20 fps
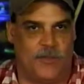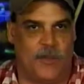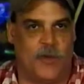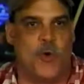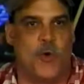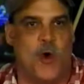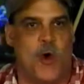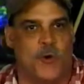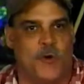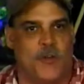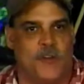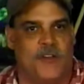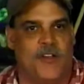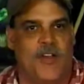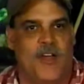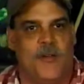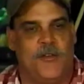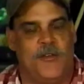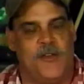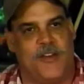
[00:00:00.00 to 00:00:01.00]
quotas.
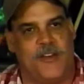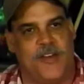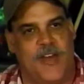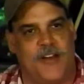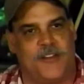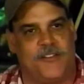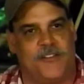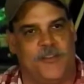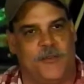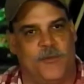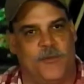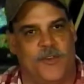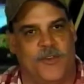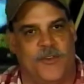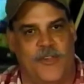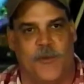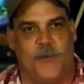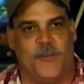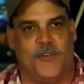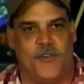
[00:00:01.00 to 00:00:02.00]
You had to actually, and
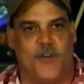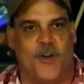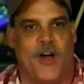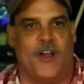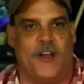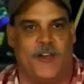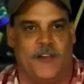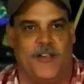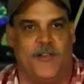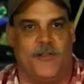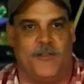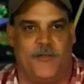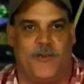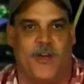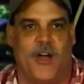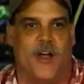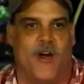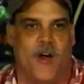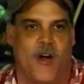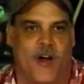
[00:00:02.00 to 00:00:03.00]
they would try
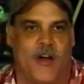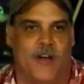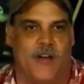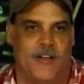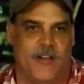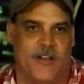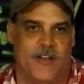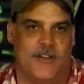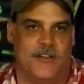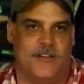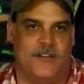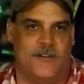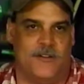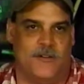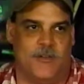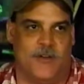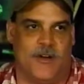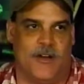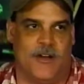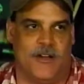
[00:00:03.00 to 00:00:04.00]
hard
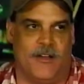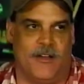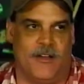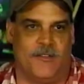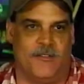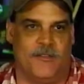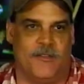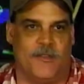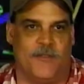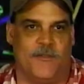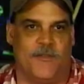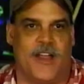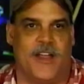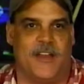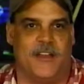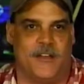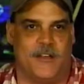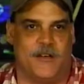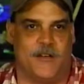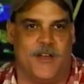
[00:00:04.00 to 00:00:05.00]
to
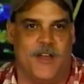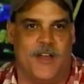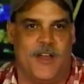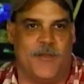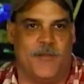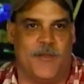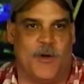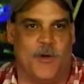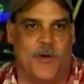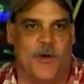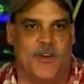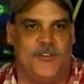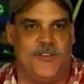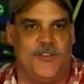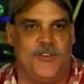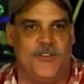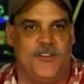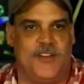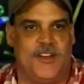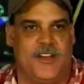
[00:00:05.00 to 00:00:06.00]
evade you. But once
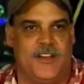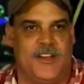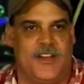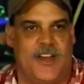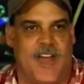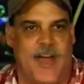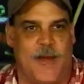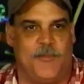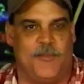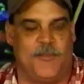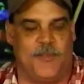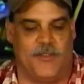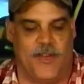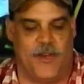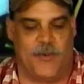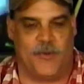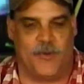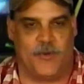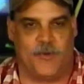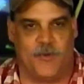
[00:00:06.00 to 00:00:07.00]
you did capture
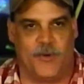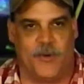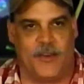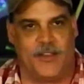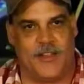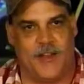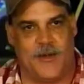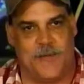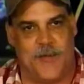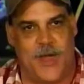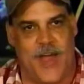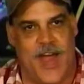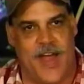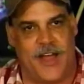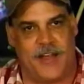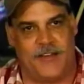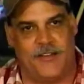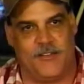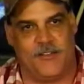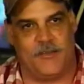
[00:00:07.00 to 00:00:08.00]
them and bring them
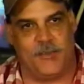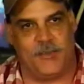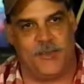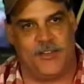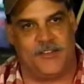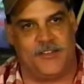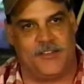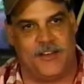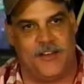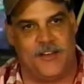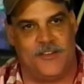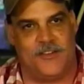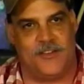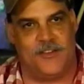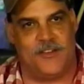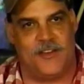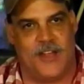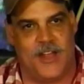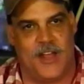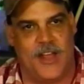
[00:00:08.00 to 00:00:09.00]
back to the police
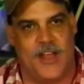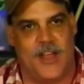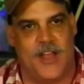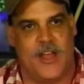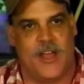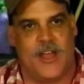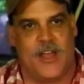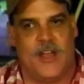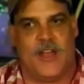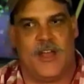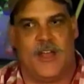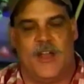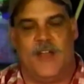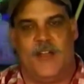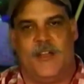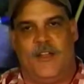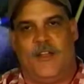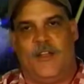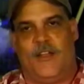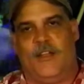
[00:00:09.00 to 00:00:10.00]
station,
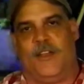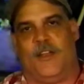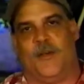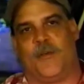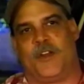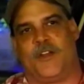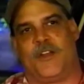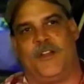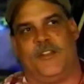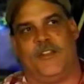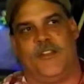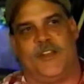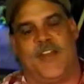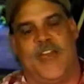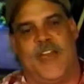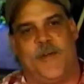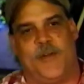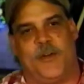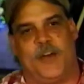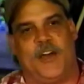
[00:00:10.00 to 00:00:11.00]
the
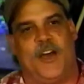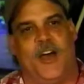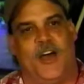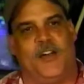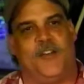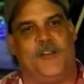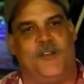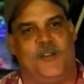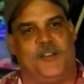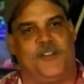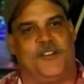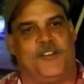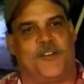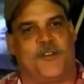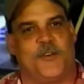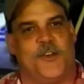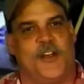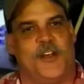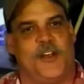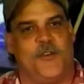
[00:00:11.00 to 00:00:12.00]
game would cut to a
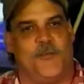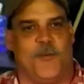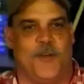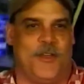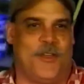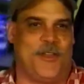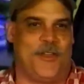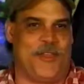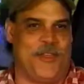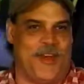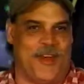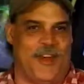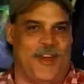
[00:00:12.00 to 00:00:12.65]
screen with,